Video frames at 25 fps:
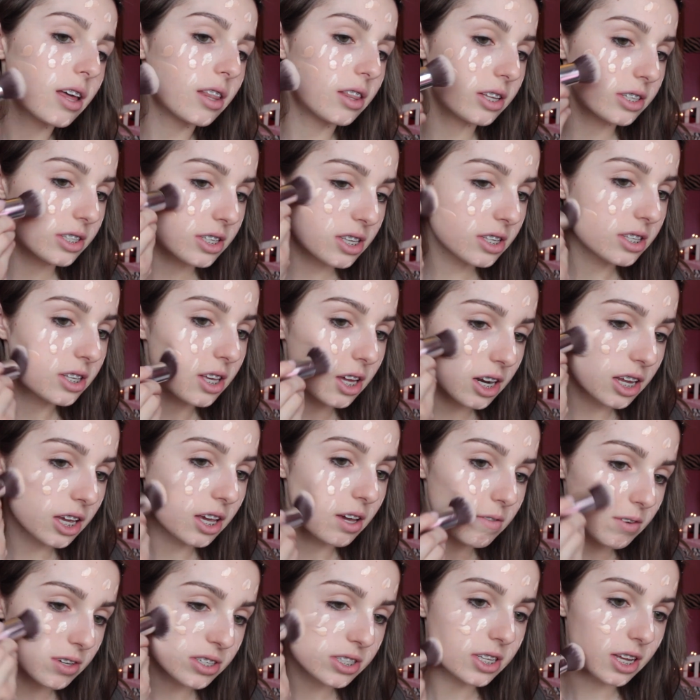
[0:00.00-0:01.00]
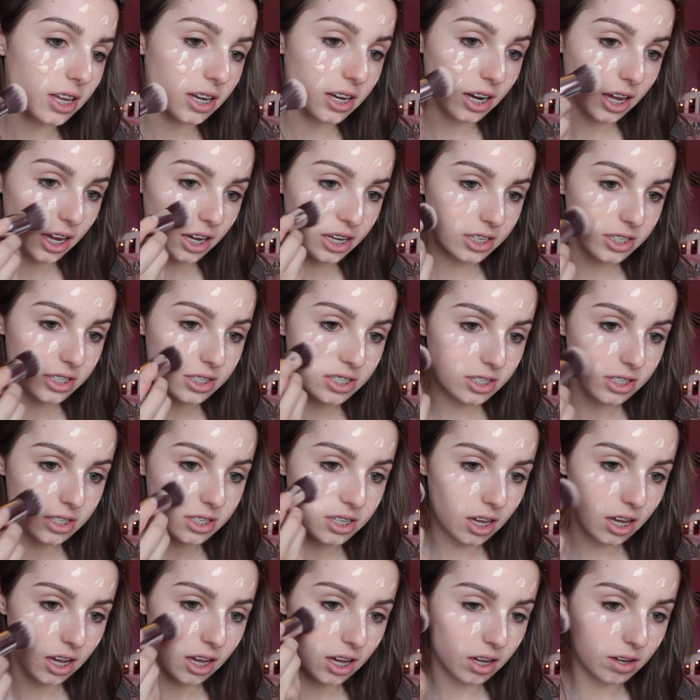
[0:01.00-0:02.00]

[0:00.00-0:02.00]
And this is going to give us a nice